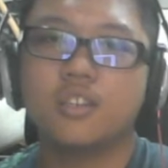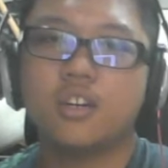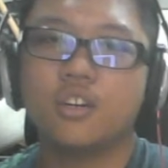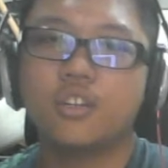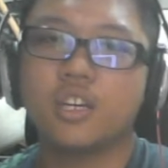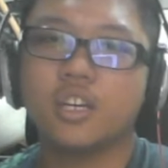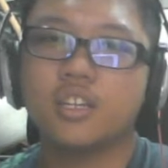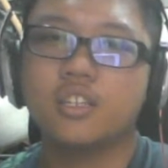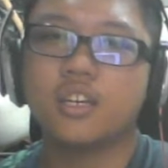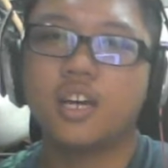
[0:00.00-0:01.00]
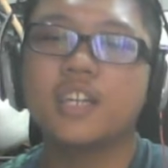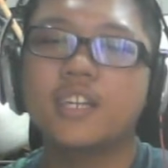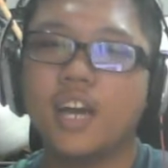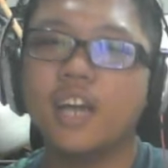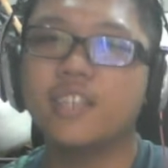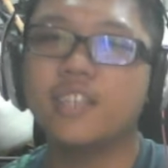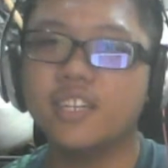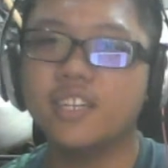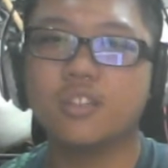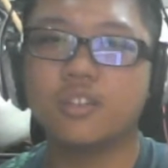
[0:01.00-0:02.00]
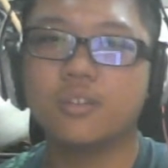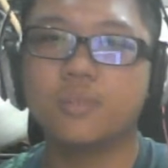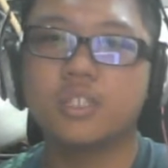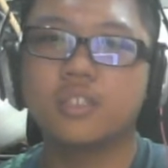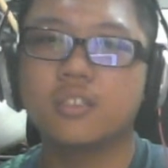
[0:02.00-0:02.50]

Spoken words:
Okay, I get it though, but